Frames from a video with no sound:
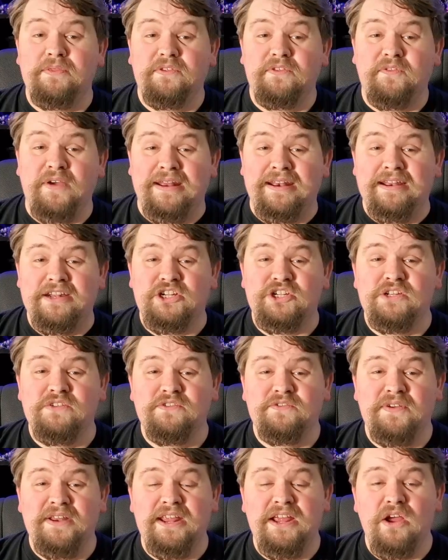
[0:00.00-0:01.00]
month's Fine
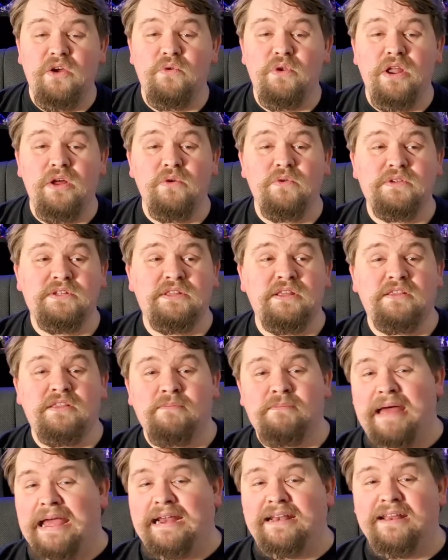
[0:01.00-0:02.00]
Editions video knows that the
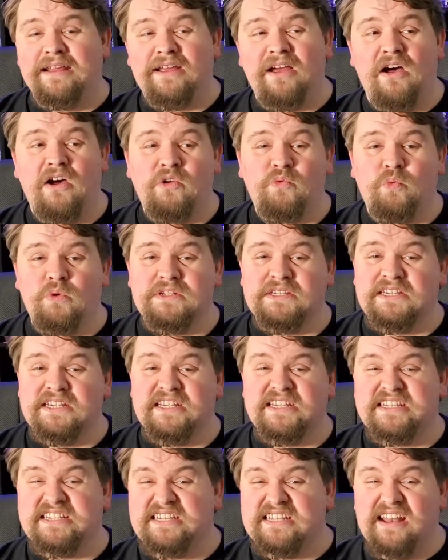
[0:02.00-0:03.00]
Magna Guard was a
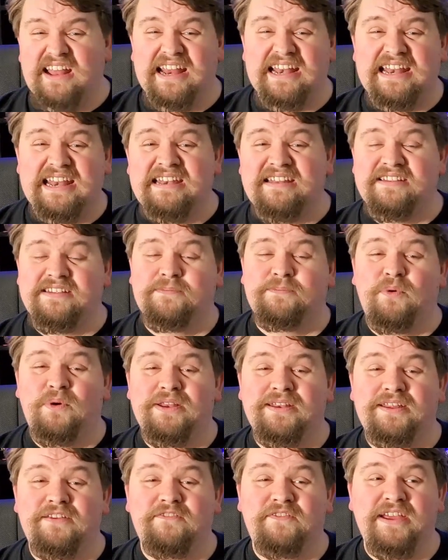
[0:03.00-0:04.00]
slightly
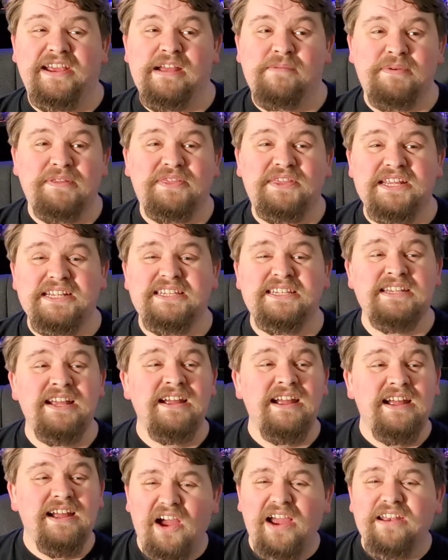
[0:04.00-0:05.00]
disappointing figure, but this
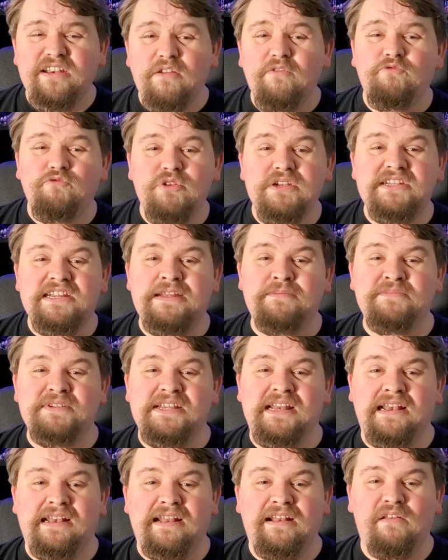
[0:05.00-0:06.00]
kind of redeems
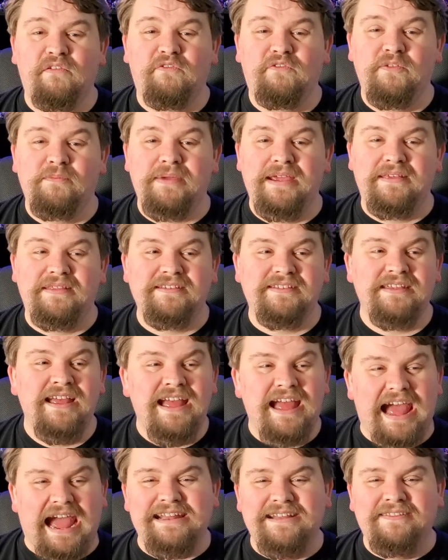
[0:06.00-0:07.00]
it a little for me. This
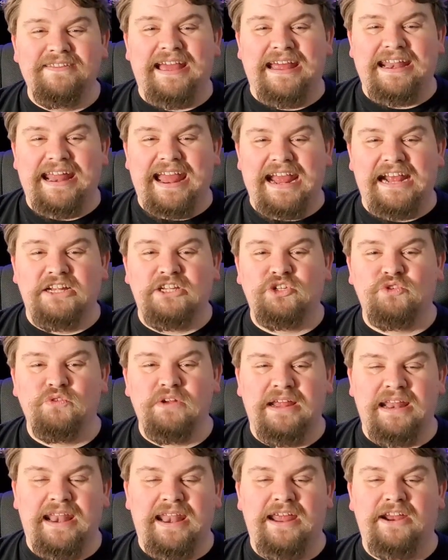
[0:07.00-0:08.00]
adding that
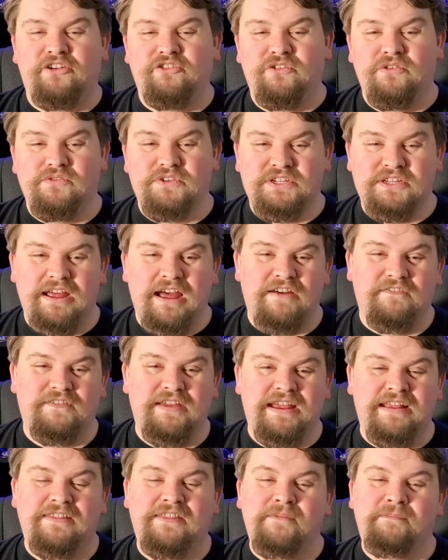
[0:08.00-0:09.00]
extra Electro Staff
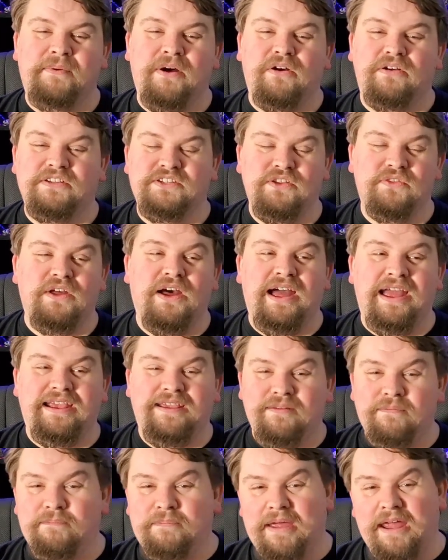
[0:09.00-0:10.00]
in the box so that I
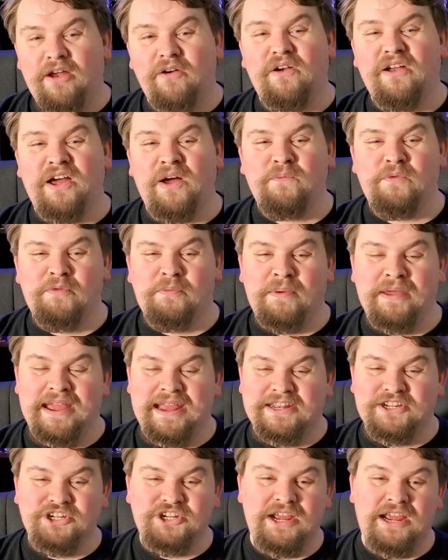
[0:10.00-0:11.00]
can pair it up with my
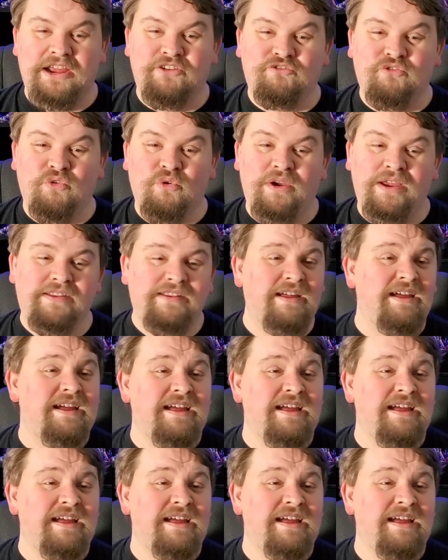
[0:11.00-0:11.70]
HK droid,